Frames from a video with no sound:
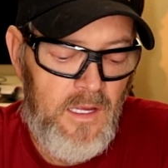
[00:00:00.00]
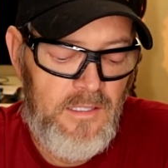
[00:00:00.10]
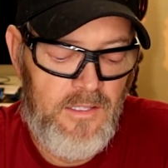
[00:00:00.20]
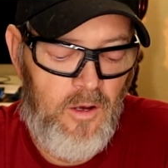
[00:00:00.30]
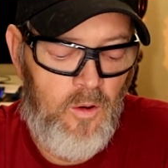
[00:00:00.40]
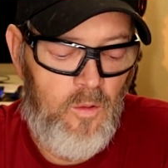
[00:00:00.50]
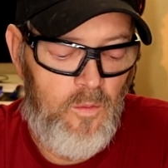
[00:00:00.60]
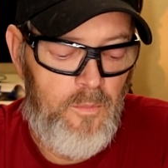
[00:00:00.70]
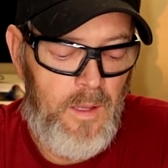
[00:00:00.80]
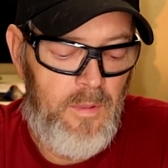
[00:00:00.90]
So
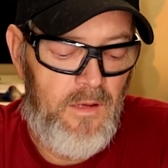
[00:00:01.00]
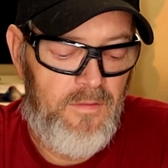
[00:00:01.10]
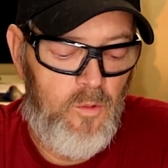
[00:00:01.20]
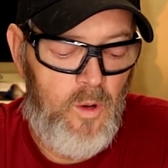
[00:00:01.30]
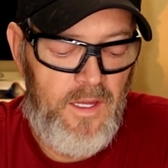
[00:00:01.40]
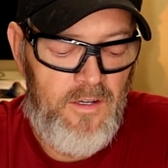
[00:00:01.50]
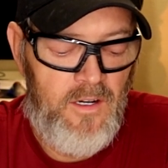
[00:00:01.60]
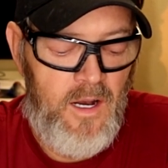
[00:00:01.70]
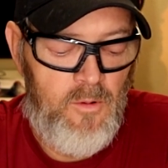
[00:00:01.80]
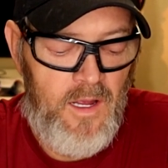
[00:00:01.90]
maybe if the weight you're
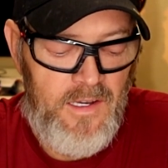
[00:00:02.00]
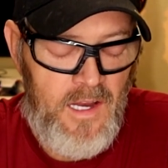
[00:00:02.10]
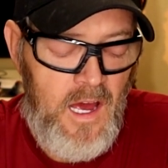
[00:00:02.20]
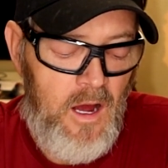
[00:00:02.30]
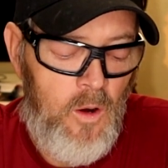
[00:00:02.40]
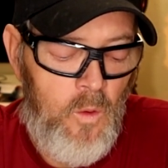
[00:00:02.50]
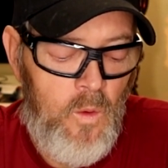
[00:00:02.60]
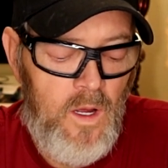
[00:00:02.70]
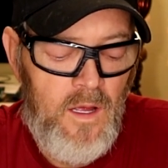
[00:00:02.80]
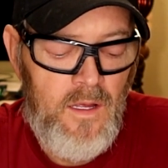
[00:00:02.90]
at right now,